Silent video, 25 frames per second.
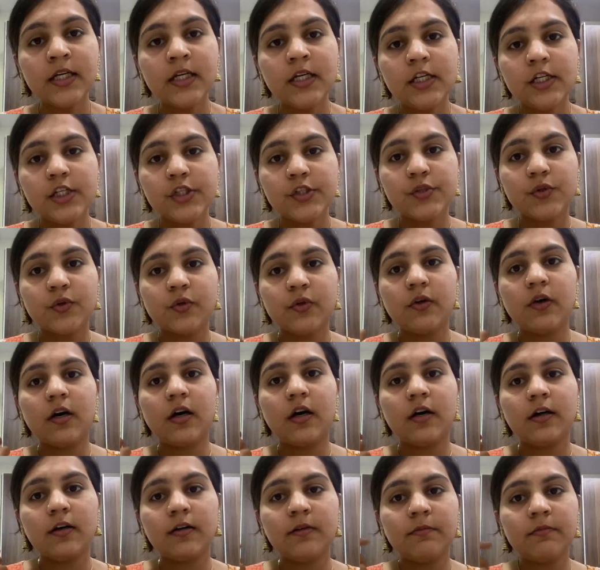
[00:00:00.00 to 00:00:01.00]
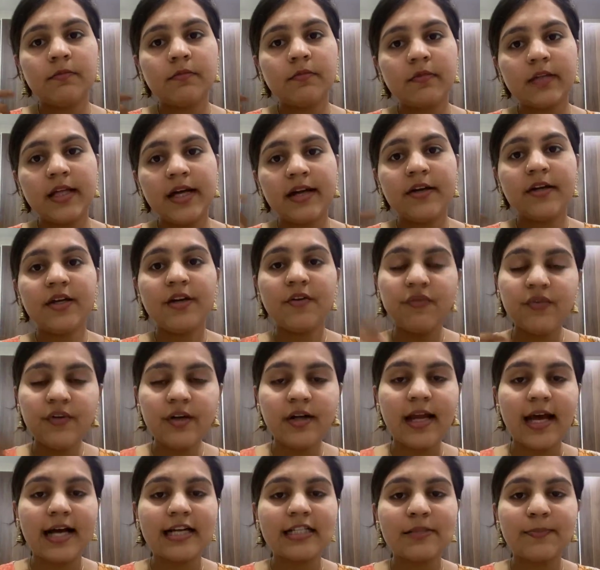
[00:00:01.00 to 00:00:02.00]
So there are
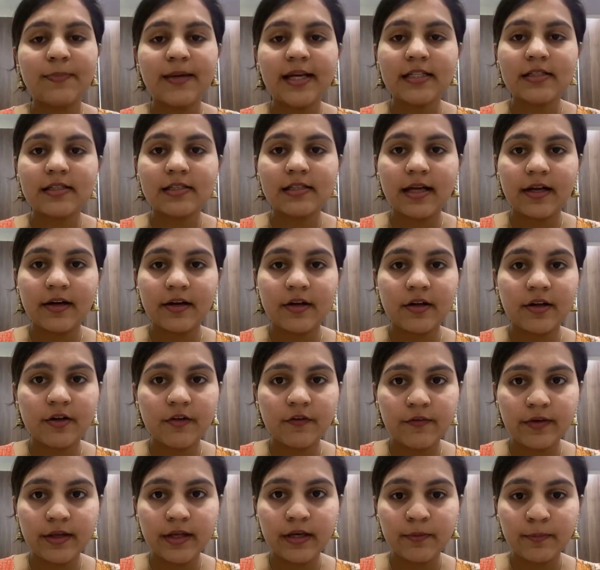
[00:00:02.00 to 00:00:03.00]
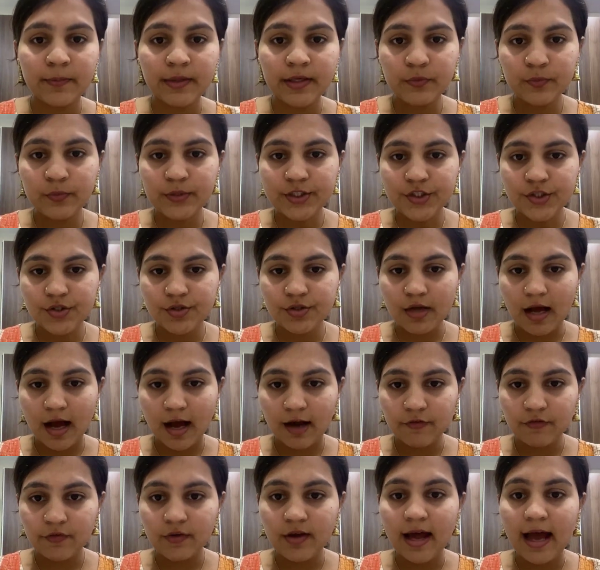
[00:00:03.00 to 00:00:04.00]
different aspects that are available, which
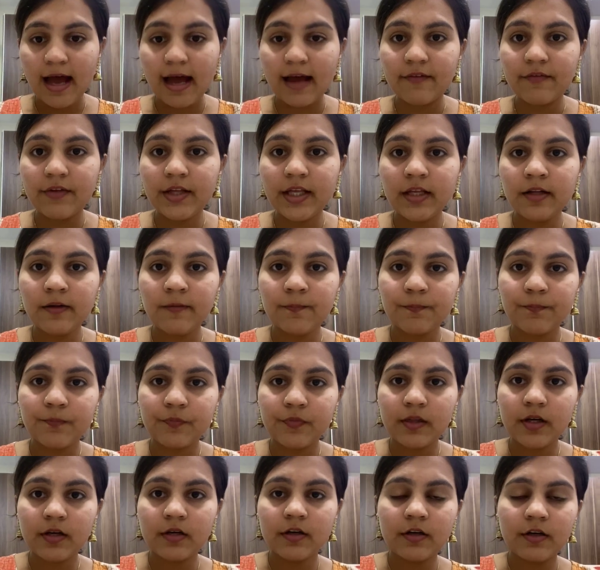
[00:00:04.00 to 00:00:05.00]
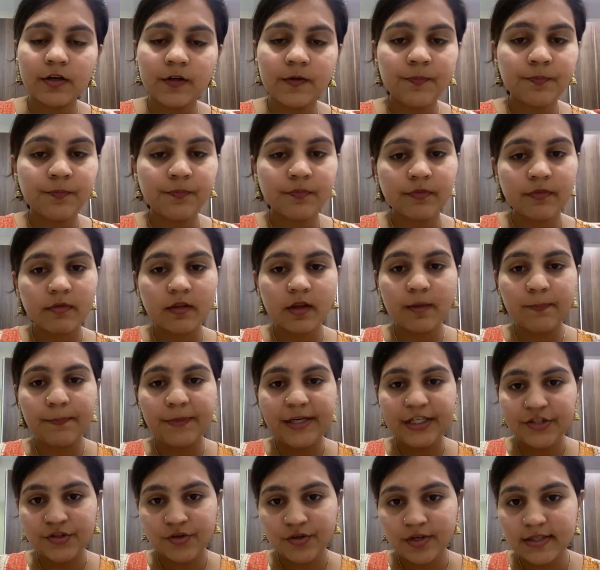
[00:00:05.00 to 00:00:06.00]
after having the
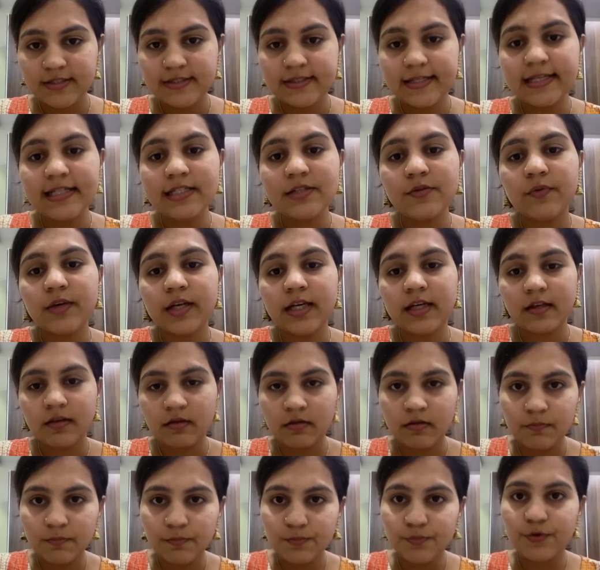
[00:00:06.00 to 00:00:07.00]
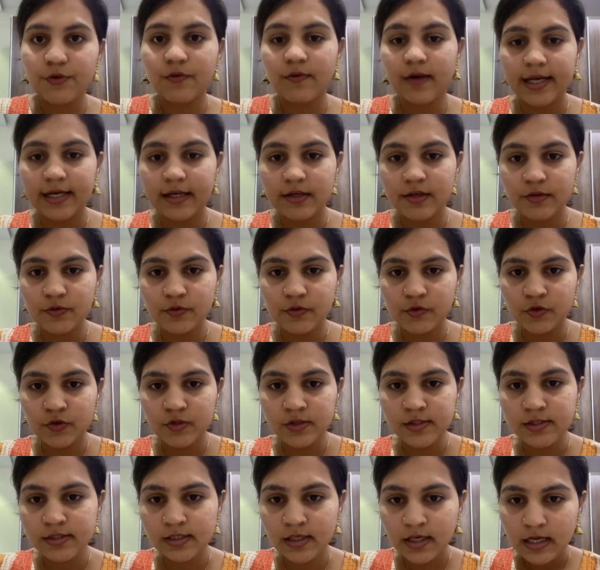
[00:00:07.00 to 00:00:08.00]
patient assessed, we can provide you
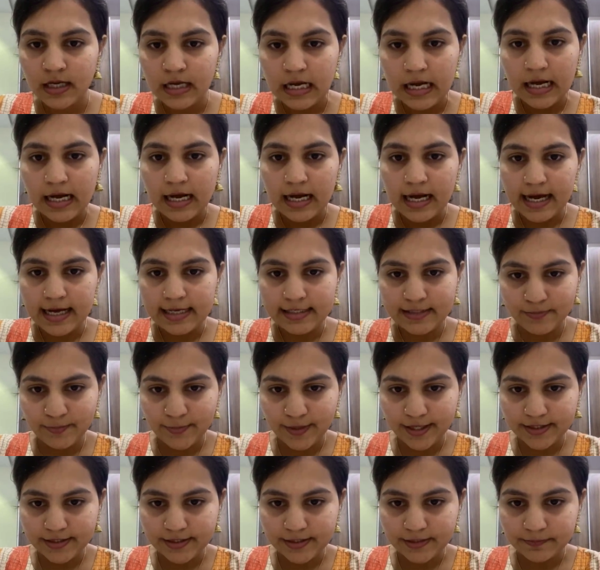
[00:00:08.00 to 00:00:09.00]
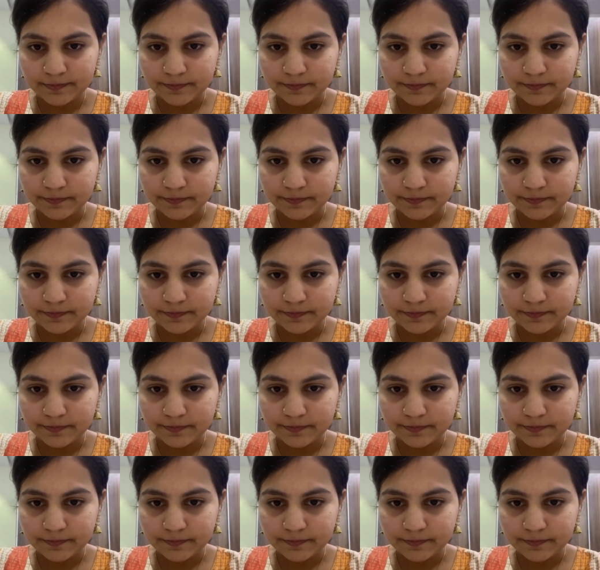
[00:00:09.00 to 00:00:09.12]
those aspects.